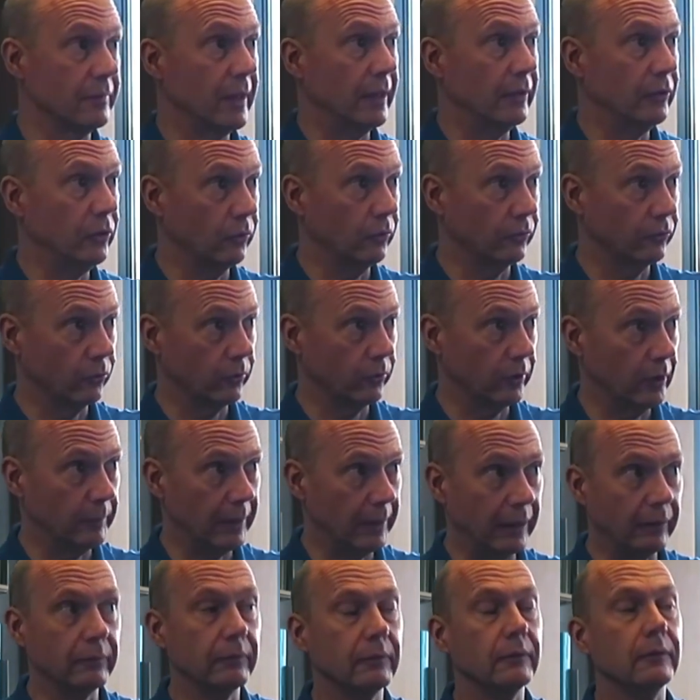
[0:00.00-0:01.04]
and then you're talking
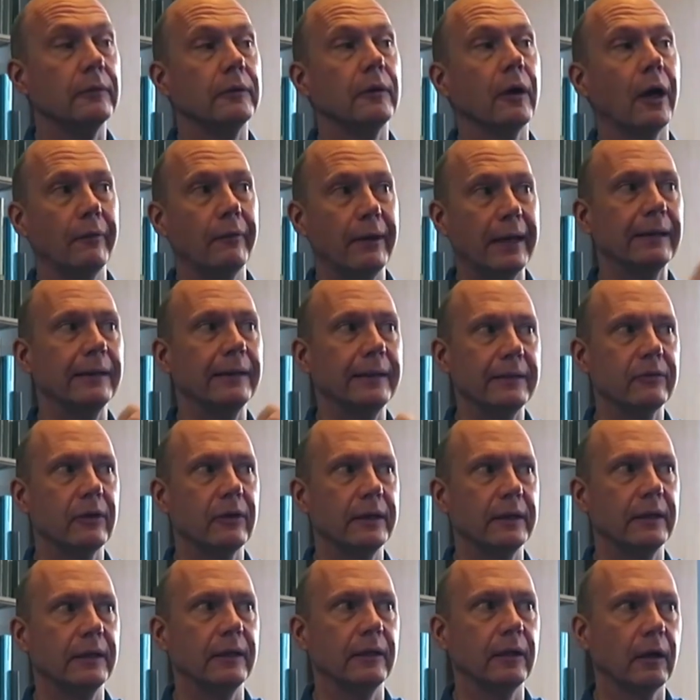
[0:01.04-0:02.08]
about directly
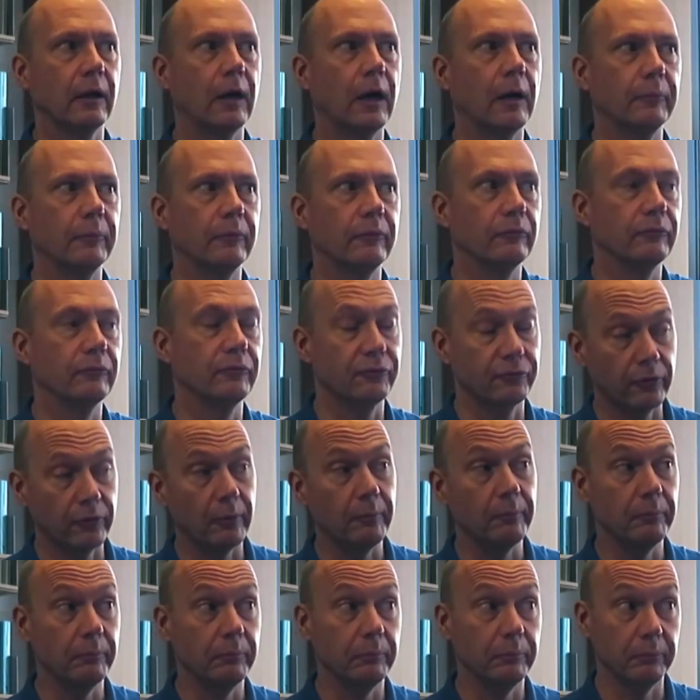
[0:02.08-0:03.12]
taking carbon
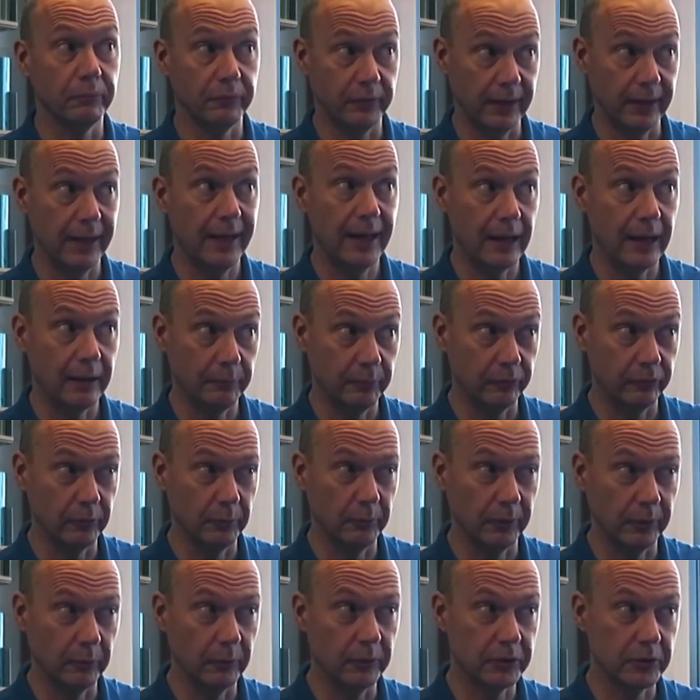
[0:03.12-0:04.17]
from the air,
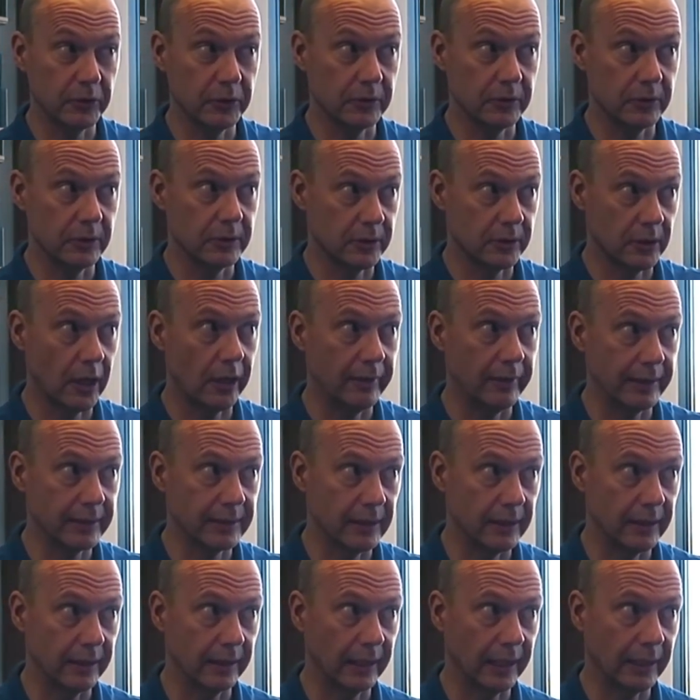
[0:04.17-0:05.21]
presumably, which is this
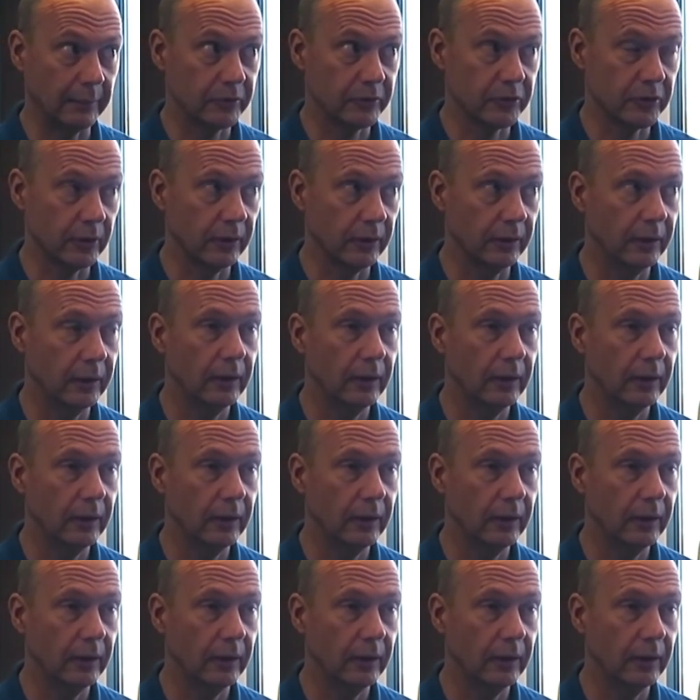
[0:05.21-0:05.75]
direct air capture.